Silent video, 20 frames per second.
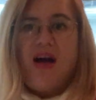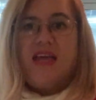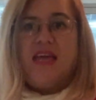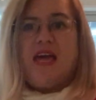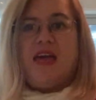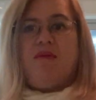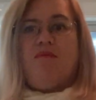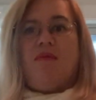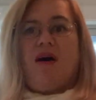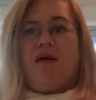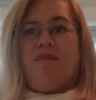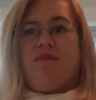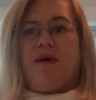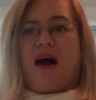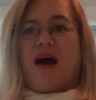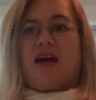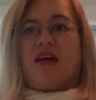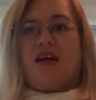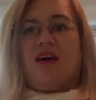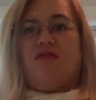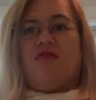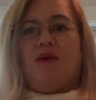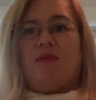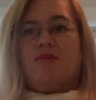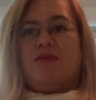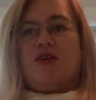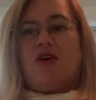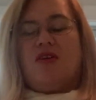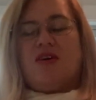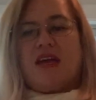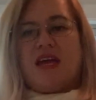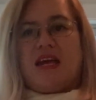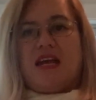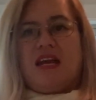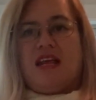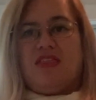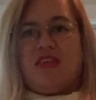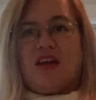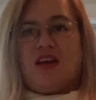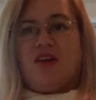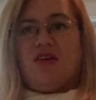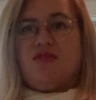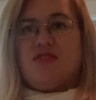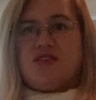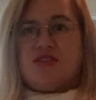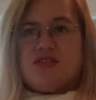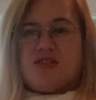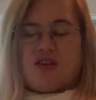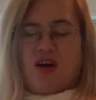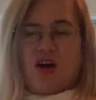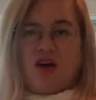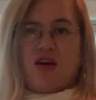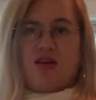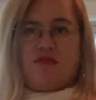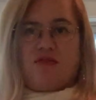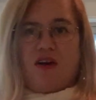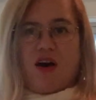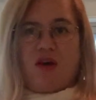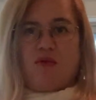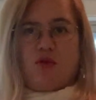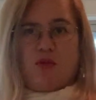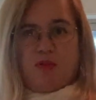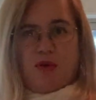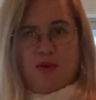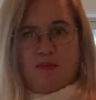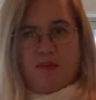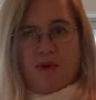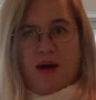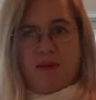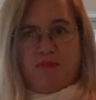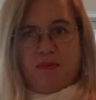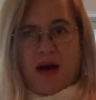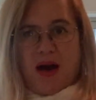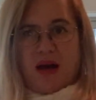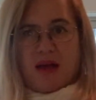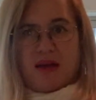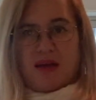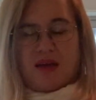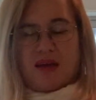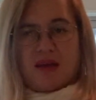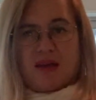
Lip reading: keep my bug, if I'm cooking anything on the stove, I will put my bug